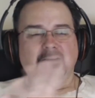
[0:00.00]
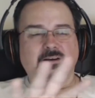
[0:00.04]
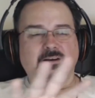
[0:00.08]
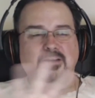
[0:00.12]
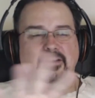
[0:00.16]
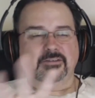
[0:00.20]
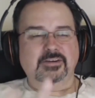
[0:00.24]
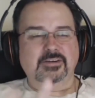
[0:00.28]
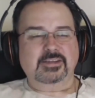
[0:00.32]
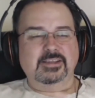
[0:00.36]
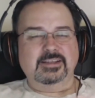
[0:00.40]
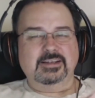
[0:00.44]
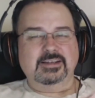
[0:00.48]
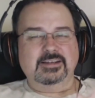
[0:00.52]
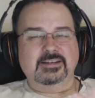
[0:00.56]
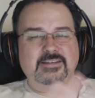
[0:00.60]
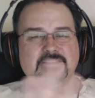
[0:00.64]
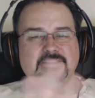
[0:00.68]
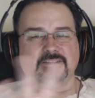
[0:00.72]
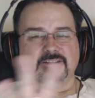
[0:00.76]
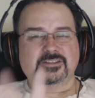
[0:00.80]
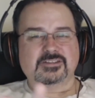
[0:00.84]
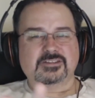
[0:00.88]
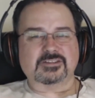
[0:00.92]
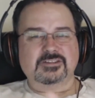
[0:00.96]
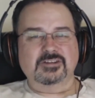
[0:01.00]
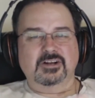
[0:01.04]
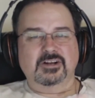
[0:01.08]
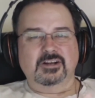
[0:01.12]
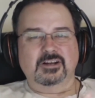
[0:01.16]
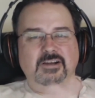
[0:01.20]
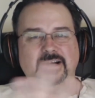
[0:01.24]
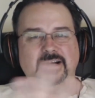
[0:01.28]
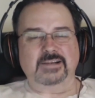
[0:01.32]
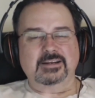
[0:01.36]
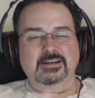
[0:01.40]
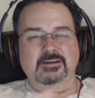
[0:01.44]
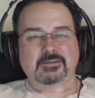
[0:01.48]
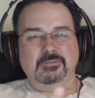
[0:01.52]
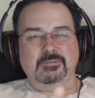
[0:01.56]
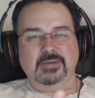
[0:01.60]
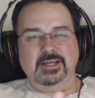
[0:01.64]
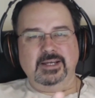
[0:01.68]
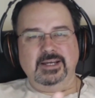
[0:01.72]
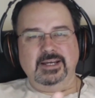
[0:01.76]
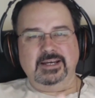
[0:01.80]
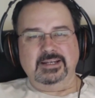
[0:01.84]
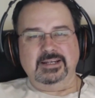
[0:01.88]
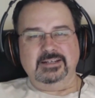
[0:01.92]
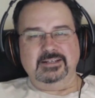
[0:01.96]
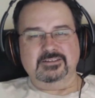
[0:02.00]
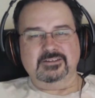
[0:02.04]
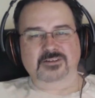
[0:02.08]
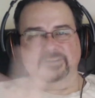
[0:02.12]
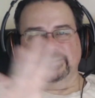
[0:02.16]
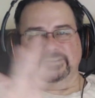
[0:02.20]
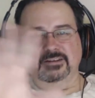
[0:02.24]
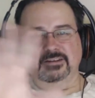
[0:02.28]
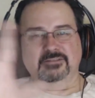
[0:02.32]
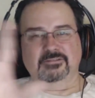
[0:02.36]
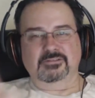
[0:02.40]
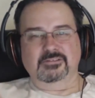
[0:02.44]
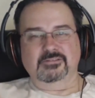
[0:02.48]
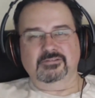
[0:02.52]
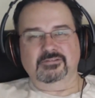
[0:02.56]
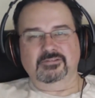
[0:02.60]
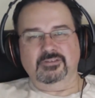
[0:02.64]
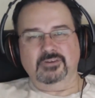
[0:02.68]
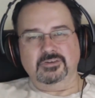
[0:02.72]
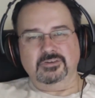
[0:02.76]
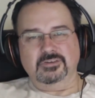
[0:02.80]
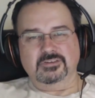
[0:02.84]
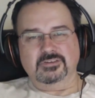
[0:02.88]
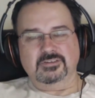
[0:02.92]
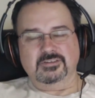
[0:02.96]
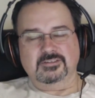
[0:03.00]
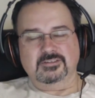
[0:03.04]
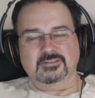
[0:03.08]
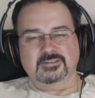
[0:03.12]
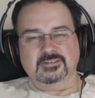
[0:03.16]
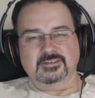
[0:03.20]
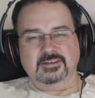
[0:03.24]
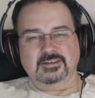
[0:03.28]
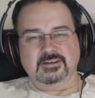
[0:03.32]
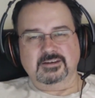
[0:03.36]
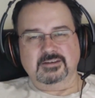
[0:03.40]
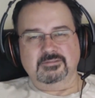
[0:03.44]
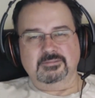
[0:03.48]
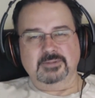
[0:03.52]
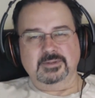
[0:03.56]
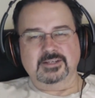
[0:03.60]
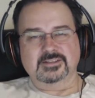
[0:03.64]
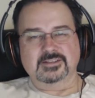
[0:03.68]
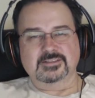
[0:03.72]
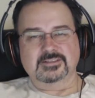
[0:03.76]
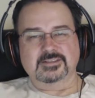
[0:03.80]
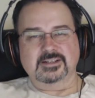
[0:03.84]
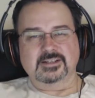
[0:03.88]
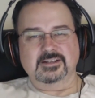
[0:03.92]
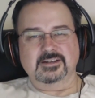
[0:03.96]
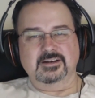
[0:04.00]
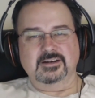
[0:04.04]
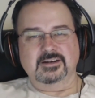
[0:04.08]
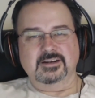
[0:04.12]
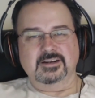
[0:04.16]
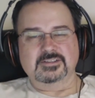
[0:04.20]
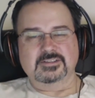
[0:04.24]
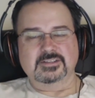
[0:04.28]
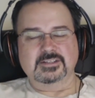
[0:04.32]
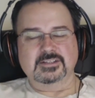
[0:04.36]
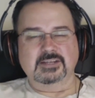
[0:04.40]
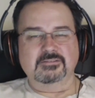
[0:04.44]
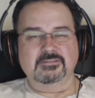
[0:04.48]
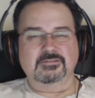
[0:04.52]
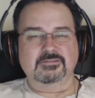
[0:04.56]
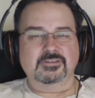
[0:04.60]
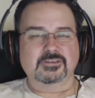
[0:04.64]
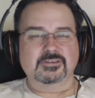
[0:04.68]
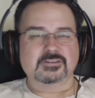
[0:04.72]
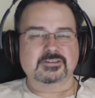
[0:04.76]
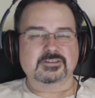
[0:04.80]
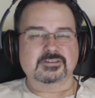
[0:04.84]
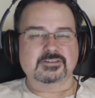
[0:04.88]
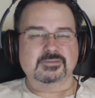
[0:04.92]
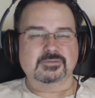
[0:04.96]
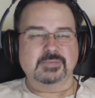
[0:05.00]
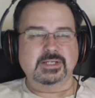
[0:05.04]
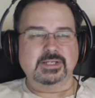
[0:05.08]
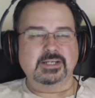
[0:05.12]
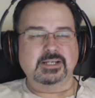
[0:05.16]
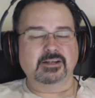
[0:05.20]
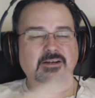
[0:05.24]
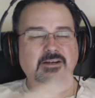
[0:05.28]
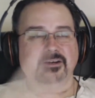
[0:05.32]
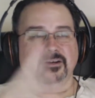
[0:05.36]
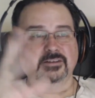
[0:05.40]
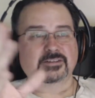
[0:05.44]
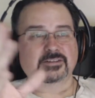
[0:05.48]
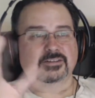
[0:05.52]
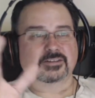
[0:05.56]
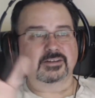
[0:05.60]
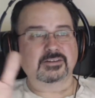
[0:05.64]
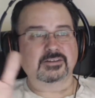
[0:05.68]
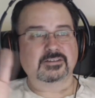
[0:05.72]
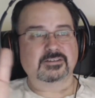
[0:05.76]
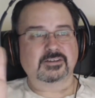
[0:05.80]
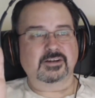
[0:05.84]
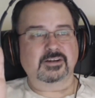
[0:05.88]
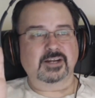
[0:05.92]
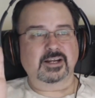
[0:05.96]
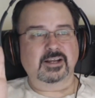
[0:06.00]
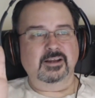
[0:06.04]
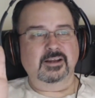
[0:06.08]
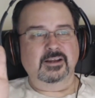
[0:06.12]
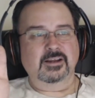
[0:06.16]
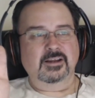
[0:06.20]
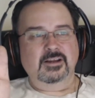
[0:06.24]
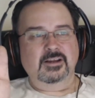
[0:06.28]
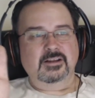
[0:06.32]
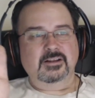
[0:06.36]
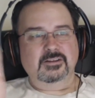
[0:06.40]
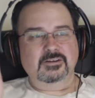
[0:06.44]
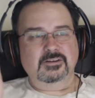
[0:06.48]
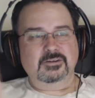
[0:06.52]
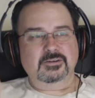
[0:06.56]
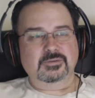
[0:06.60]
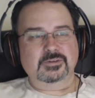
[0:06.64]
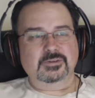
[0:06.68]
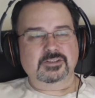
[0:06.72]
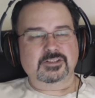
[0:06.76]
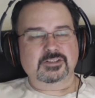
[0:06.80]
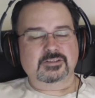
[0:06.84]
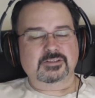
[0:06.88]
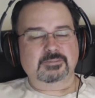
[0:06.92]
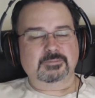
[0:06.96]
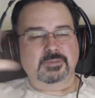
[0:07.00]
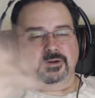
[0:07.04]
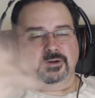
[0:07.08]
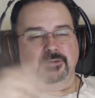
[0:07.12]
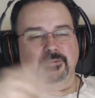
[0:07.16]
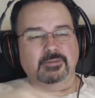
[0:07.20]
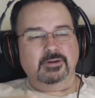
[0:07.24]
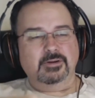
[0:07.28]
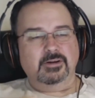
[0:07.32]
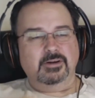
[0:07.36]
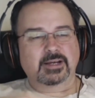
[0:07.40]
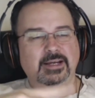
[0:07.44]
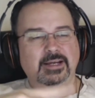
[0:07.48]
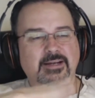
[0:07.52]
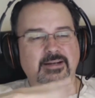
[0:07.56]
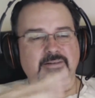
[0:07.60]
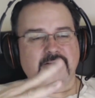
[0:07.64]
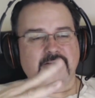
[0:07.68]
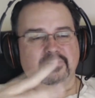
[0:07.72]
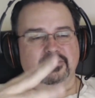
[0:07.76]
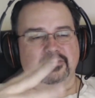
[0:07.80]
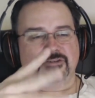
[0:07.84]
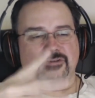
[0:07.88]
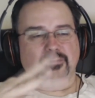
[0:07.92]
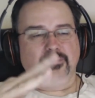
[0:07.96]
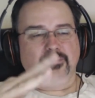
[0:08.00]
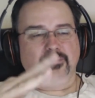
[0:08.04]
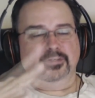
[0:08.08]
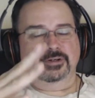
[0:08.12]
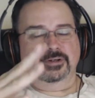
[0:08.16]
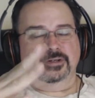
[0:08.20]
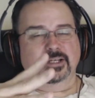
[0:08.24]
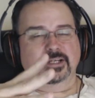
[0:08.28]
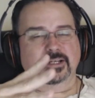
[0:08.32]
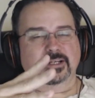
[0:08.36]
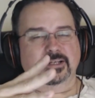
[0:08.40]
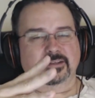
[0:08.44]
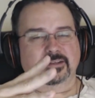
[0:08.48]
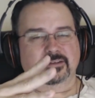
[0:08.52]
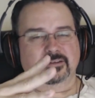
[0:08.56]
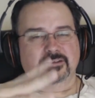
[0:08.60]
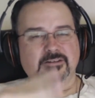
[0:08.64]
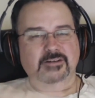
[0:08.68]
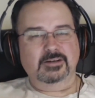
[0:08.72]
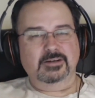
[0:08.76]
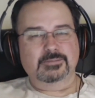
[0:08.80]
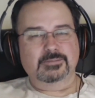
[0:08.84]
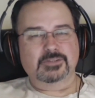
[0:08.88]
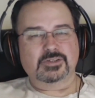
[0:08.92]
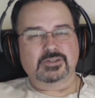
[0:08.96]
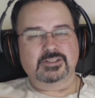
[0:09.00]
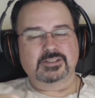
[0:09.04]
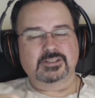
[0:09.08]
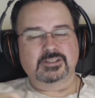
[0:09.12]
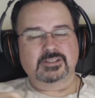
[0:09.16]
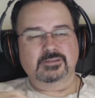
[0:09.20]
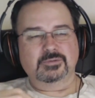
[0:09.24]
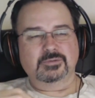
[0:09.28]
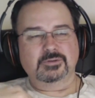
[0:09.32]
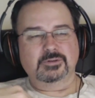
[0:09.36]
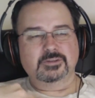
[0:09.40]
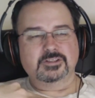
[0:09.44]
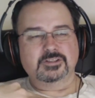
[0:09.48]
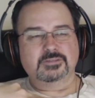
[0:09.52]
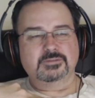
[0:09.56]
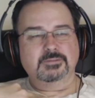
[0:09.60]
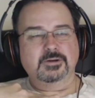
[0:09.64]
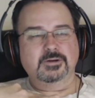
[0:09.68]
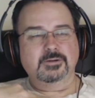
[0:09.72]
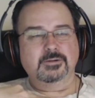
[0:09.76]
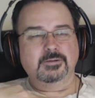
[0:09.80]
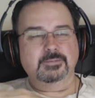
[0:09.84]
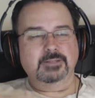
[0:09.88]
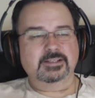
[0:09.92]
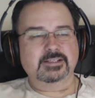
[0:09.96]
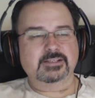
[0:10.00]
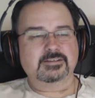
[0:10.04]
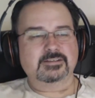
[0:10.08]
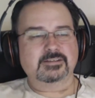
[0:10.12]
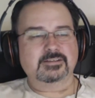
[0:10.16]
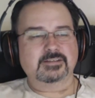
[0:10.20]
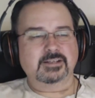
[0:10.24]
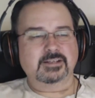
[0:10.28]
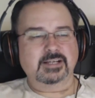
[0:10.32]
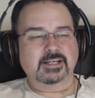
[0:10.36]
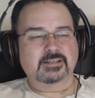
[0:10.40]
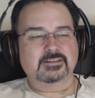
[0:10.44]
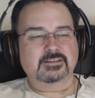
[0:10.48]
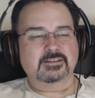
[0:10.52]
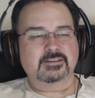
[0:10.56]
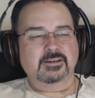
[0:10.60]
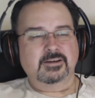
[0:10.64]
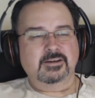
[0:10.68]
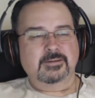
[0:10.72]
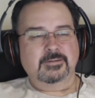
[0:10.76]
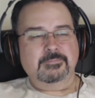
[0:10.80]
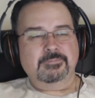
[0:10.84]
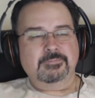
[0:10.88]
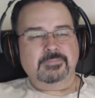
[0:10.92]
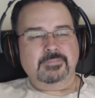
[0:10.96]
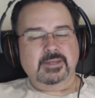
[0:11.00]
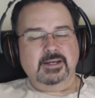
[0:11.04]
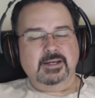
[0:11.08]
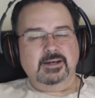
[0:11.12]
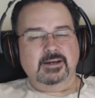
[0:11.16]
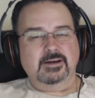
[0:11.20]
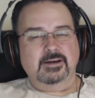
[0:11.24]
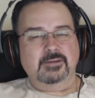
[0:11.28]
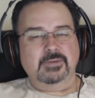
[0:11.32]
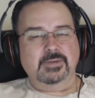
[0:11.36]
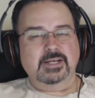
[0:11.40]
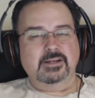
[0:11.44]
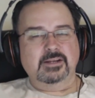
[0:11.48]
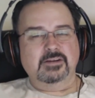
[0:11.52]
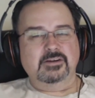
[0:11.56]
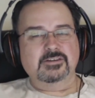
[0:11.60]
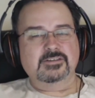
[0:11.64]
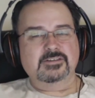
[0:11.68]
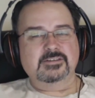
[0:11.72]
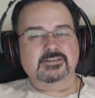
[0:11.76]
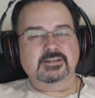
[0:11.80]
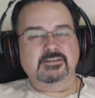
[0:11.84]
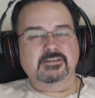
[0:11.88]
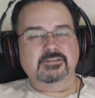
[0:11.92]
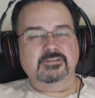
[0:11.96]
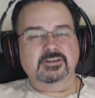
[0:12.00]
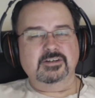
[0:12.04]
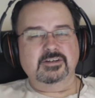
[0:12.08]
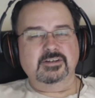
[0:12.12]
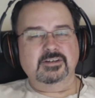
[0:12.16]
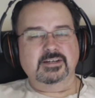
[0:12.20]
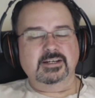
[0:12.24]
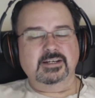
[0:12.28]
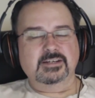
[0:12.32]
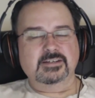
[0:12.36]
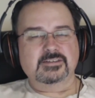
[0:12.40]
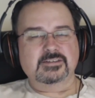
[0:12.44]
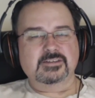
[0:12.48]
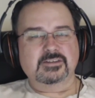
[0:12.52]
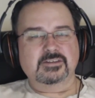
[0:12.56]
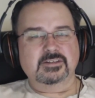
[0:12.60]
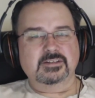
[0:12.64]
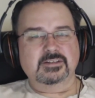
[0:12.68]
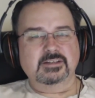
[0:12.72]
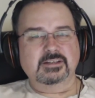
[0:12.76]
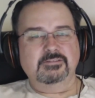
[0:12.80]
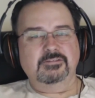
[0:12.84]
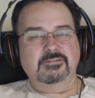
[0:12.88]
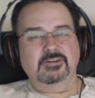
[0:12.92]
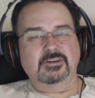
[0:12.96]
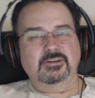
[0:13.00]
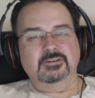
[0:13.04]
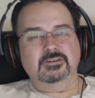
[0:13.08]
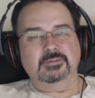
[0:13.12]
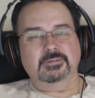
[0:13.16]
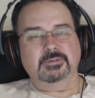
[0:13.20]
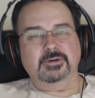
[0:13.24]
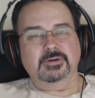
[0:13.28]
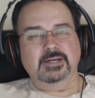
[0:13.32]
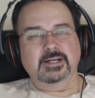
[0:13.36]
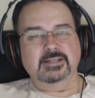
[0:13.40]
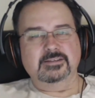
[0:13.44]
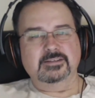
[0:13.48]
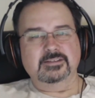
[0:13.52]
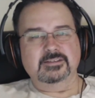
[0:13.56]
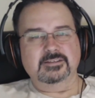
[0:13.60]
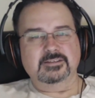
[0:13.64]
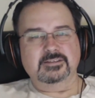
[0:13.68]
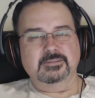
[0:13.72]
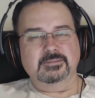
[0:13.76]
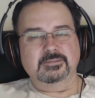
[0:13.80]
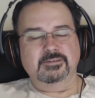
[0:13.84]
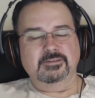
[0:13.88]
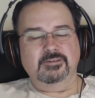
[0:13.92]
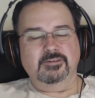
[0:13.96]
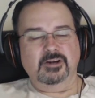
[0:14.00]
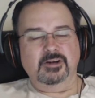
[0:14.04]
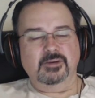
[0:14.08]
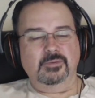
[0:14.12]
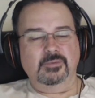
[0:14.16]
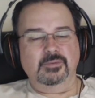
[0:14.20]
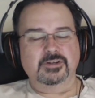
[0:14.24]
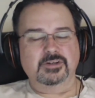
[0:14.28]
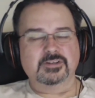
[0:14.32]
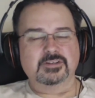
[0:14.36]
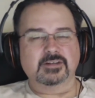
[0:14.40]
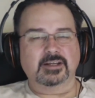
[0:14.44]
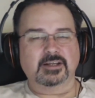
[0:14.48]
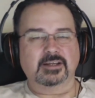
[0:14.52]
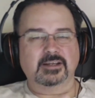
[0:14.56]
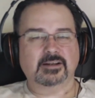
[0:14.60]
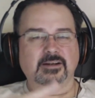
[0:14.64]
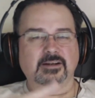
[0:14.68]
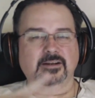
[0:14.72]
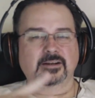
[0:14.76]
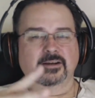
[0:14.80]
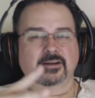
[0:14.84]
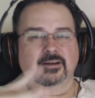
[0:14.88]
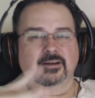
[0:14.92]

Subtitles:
everything is not lined up where you had it. It's got different fonts and stuff because they don't have the same fonts as Windows. So I was like, look, we'll just I had dual booting at the time, so I just said we'll just permanently select Windows 7 as the default operating system. If I want, I can